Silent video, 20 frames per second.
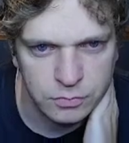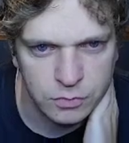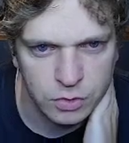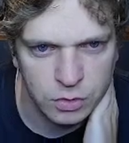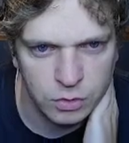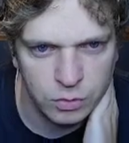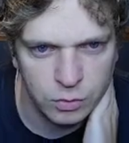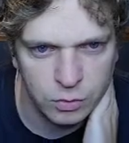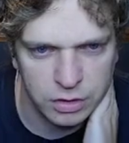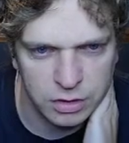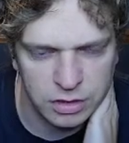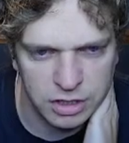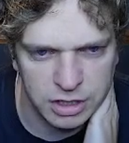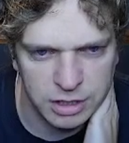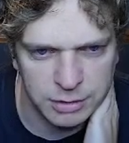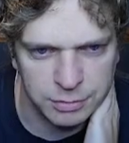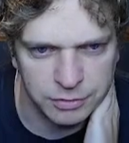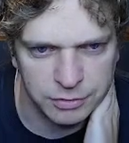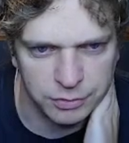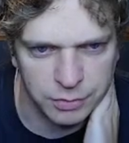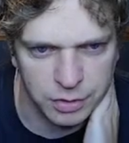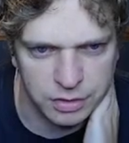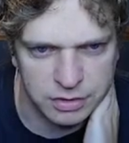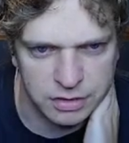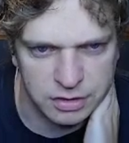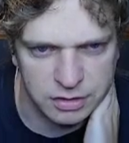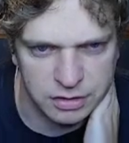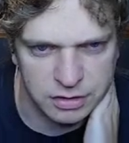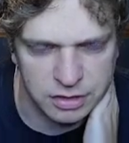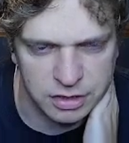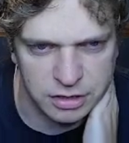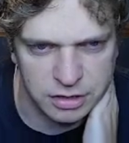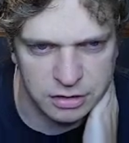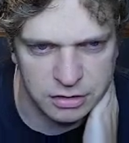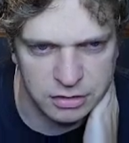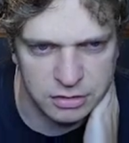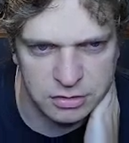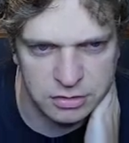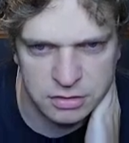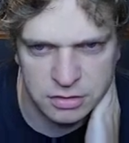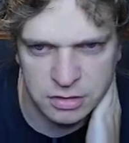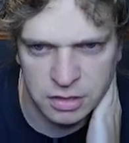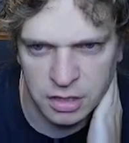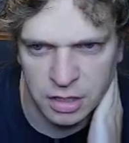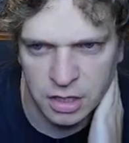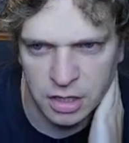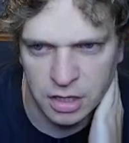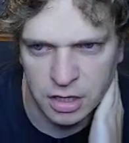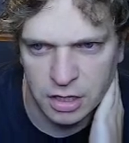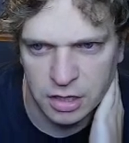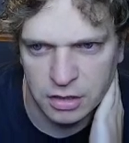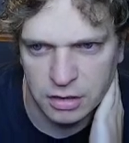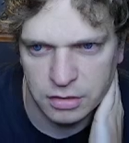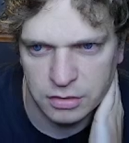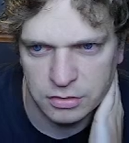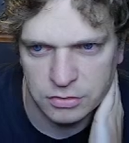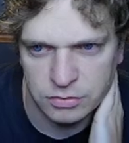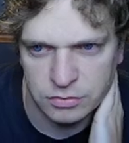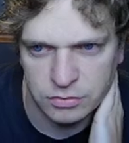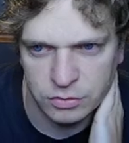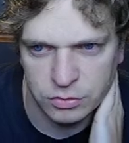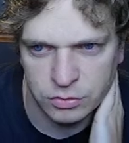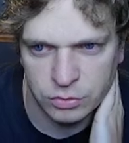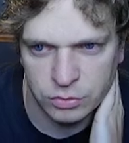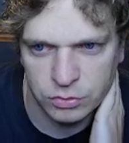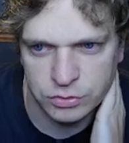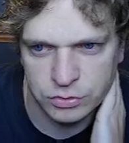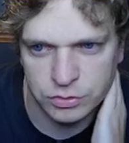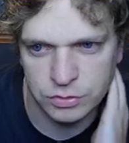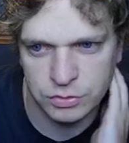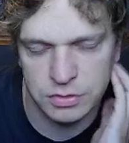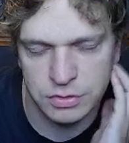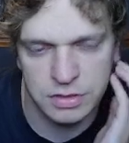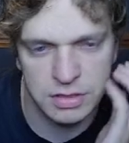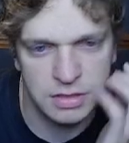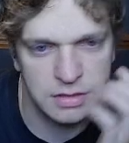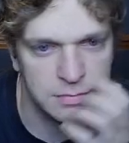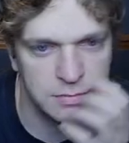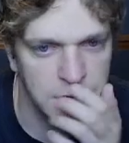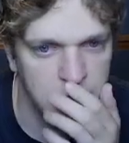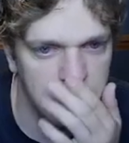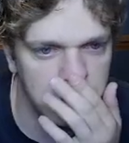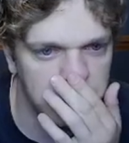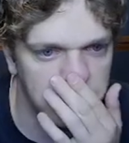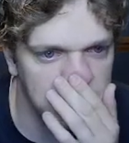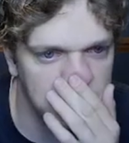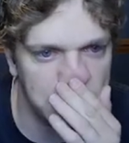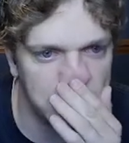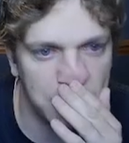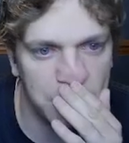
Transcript: We're going to keep Provoke Technique. Cruel Truths is maybe, but